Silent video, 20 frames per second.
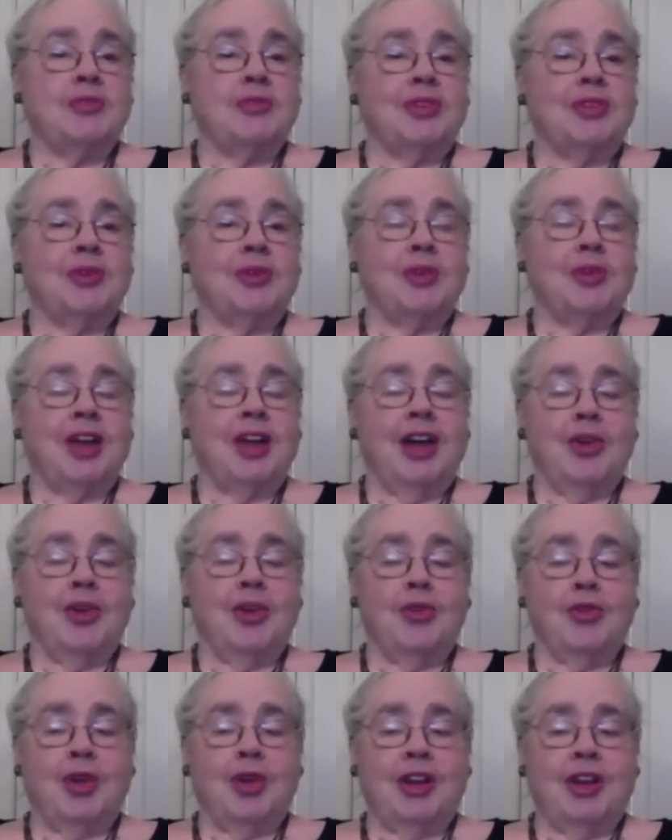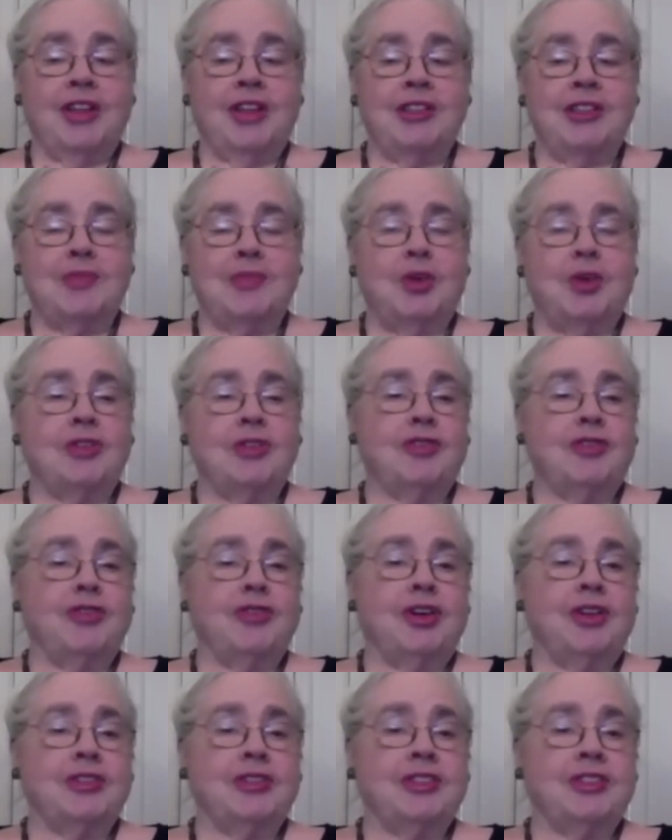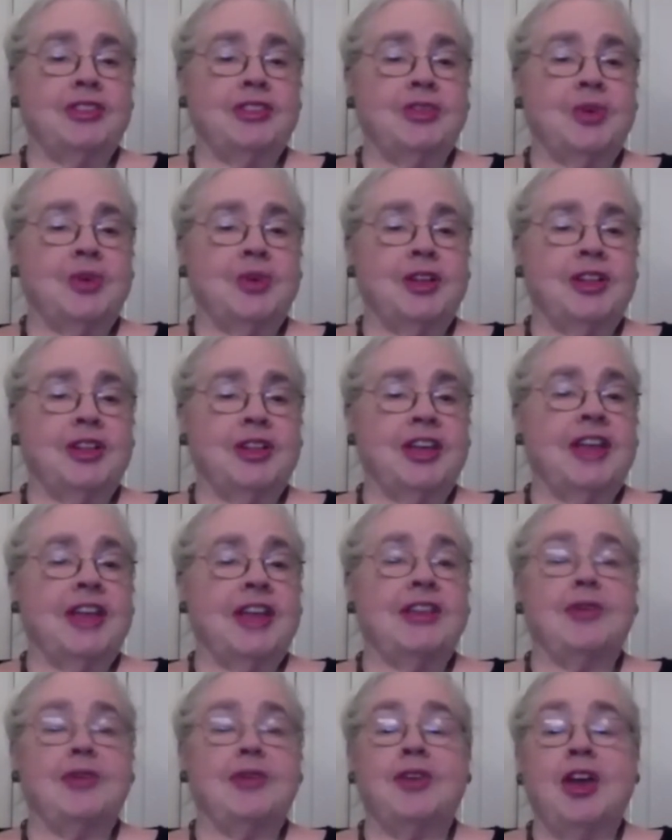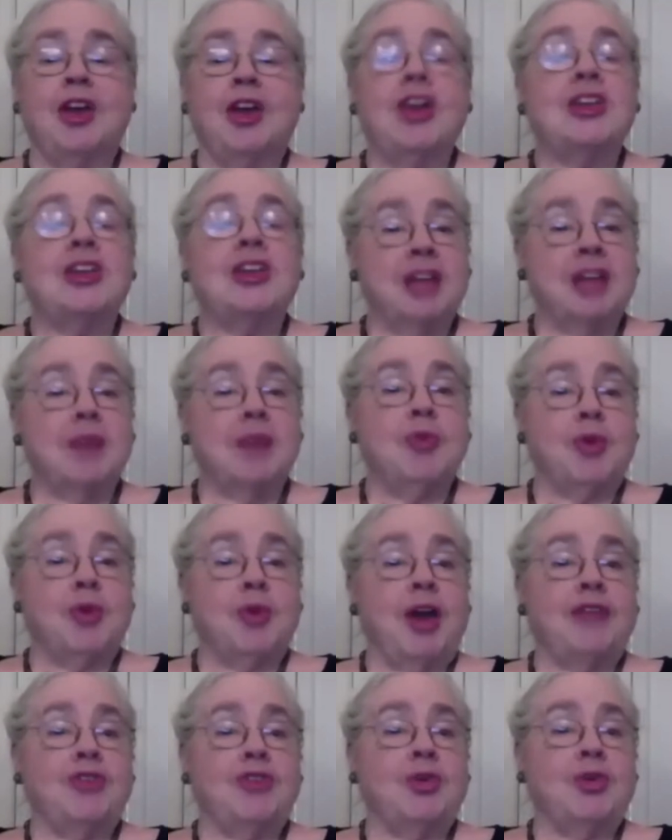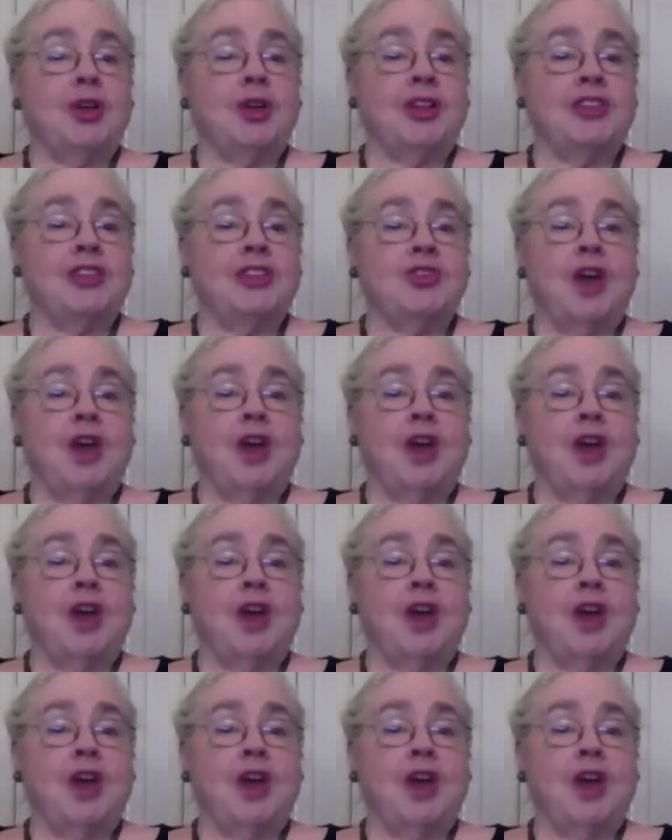So, we got over any small difficulties quickly, and the tub arrived quickly too.